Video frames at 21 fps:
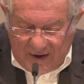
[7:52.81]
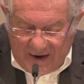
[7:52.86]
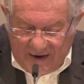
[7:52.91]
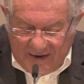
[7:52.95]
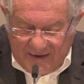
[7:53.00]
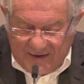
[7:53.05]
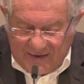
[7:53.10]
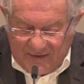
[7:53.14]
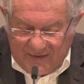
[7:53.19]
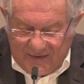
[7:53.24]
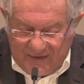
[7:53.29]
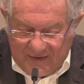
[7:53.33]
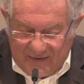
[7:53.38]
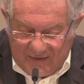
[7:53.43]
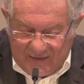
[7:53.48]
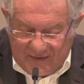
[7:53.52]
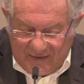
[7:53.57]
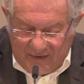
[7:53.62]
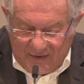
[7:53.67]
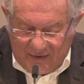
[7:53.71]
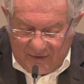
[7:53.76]

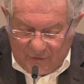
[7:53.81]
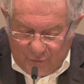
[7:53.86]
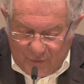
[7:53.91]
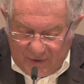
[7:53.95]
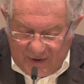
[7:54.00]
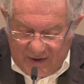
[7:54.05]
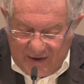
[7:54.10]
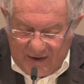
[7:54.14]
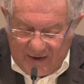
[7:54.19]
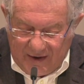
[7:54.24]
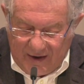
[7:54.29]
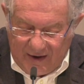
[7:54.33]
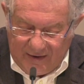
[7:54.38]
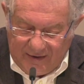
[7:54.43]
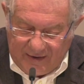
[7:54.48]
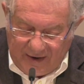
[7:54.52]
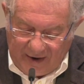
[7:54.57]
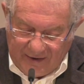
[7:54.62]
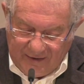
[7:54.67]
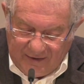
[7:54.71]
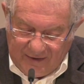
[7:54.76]

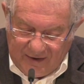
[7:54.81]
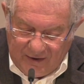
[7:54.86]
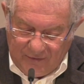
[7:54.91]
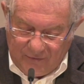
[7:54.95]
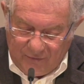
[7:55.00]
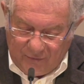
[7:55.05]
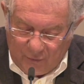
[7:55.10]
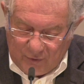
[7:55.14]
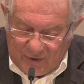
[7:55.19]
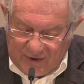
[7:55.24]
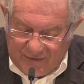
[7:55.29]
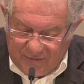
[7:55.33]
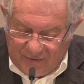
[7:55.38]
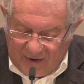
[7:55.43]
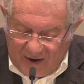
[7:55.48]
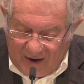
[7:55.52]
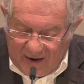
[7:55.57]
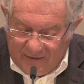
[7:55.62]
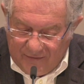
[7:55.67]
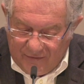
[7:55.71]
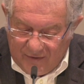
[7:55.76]

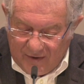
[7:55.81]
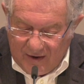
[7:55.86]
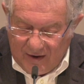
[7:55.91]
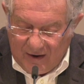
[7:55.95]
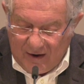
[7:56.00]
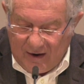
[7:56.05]
1863-1945,